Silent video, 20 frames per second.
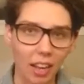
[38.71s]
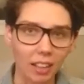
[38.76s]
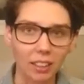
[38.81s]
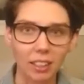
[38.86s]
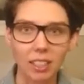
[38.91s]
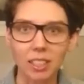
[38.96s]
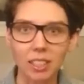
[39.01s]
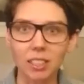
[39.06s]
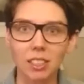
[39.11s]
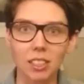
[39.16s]

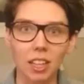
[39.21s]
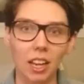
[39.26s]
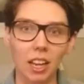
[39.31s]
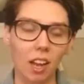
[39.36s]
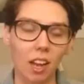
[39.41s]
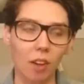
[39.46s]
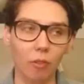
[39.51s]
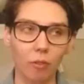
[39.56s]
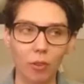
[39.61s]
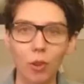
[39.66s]
at least
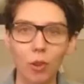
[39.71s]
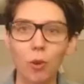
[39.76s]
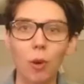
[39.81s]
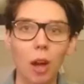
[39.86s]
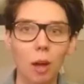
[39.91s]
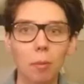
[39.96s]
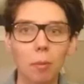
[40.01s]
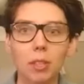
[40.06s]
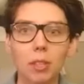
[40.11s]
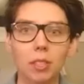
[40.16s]
a
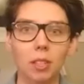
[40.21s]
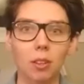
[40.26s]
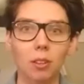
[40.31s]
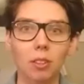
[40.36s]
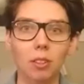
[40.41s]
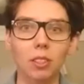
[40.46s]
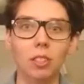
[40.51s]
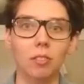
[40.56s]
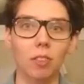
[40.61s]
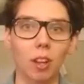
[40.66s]
few
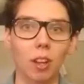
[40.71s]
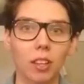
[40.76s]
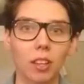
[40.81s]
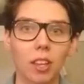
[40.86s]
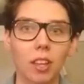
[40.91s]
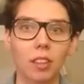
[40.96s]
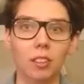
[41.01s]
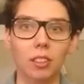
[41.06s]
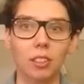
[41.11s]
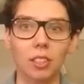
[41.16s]
episodes of all
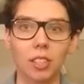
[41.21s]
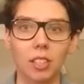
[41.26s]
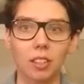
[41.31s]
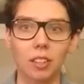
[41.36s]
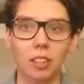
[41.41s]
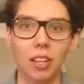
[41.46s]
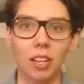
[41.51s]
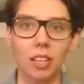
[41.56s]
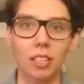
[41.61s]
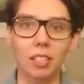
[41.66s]
the other
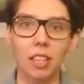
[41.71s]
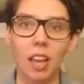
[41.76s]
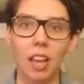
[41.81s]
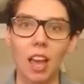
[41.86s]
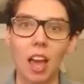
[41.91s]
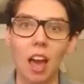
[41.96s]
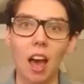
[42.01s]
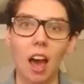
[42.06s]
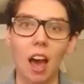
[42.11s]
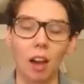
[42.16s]
series.